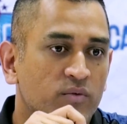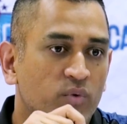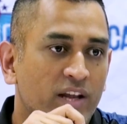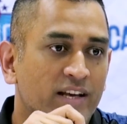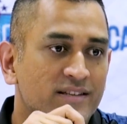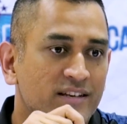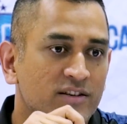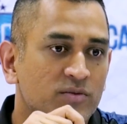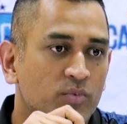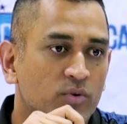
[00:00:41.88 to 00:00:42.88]
And when I
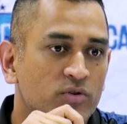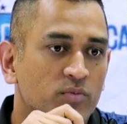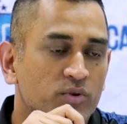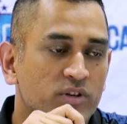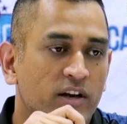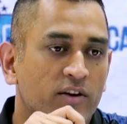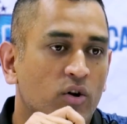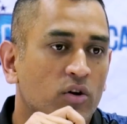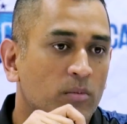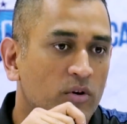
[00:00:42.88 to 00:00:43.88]
say sports, mostly I
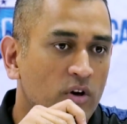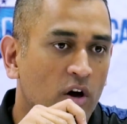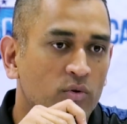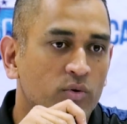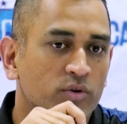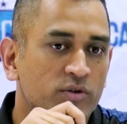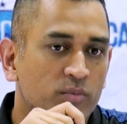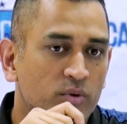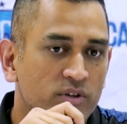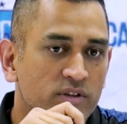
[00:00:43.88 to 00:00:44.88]
talk about outdoor
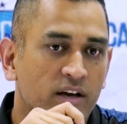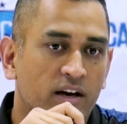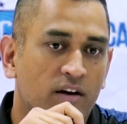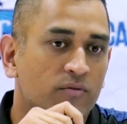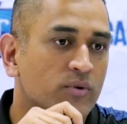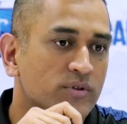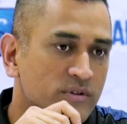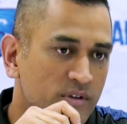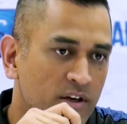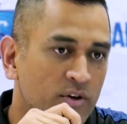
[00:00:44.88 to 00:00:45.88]
sports. Of
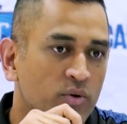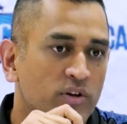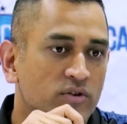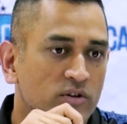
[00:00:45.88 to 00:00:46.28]
course, indoor is